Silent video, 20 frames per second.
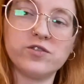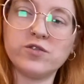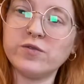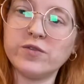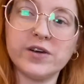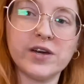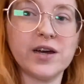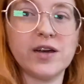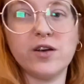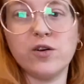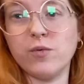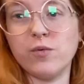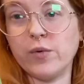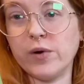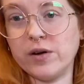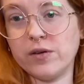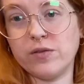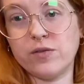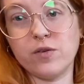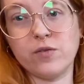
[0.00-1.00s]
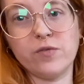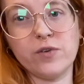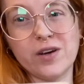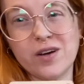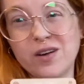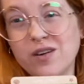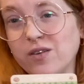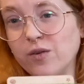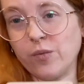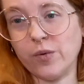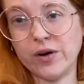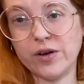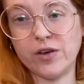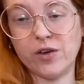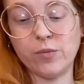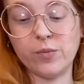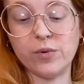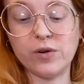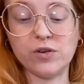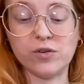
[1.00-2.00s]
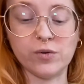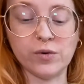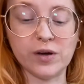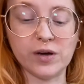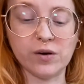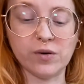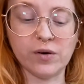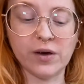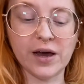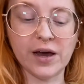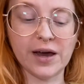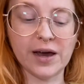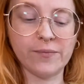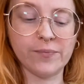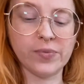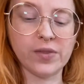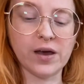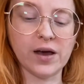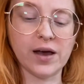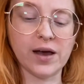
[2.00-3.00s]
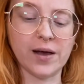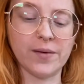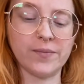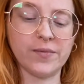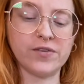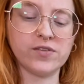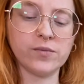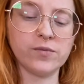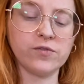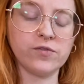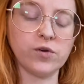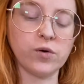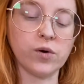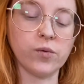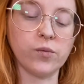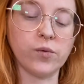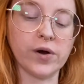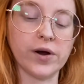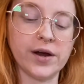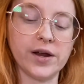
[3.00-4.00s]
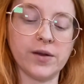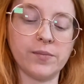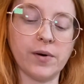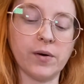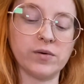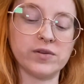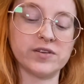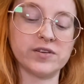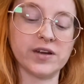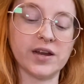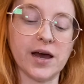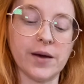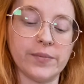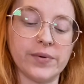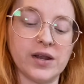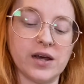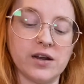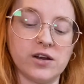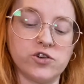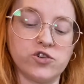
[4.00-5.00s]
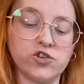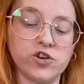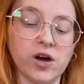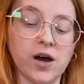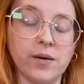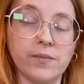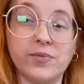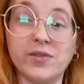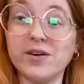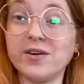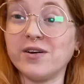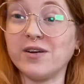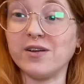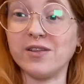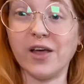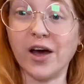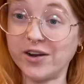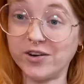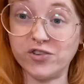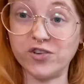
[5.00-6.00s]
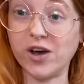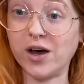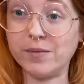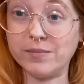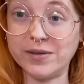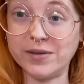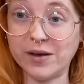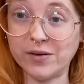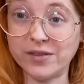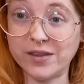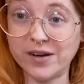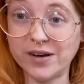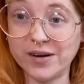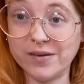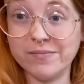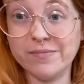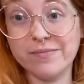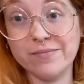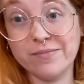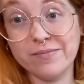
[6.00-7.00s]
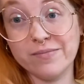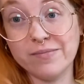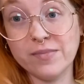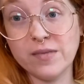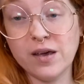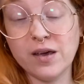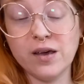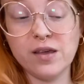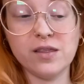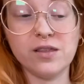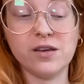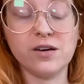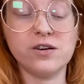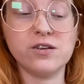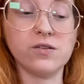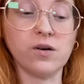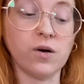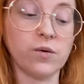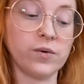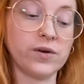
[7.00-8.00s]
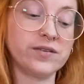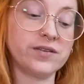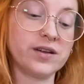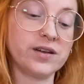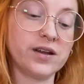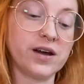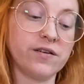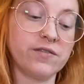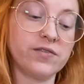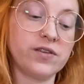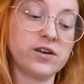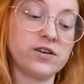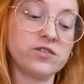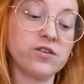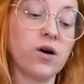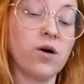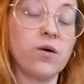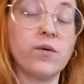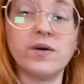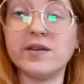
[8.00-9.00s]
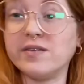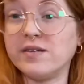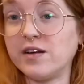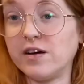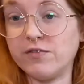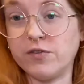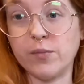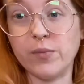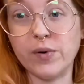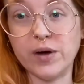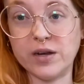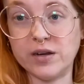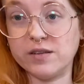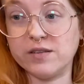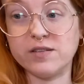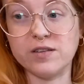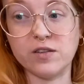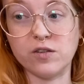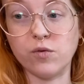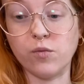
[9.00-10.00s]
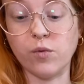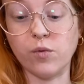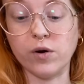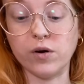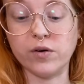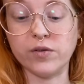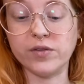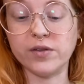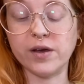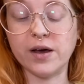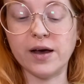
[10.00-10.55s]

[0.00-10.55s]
Don't forget your worth. Don't forget all the work you've been doing, okay? If some of you are worried about what's going to happen at a job, there are a lot of jobs out there. There is always enough. There is always enough abundance in the world.